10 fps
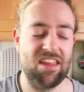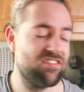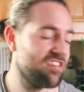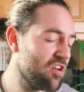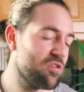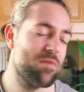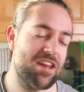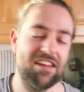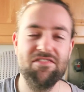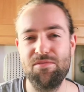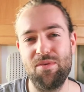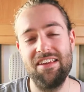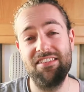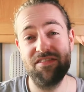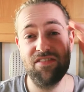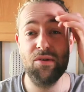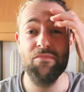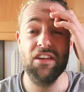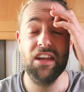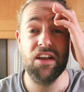There's so many different ways to
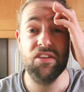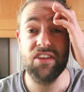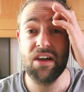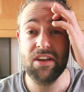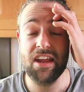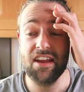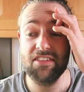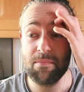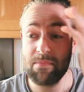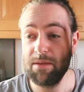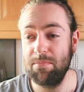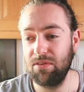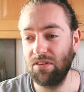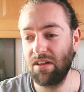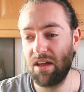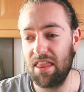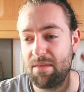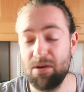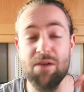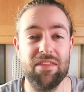film videos nowadays, and people at
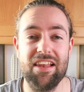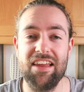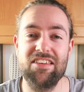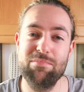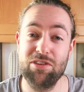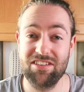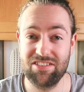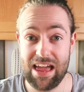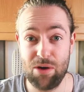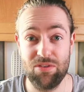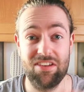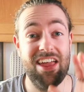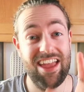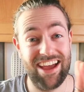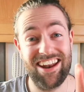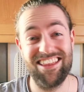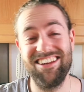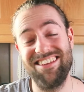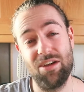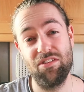the bottom of the list put sound, and I
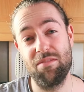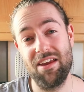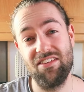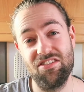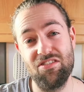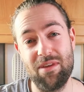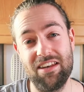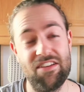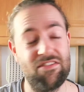think sound can make such a big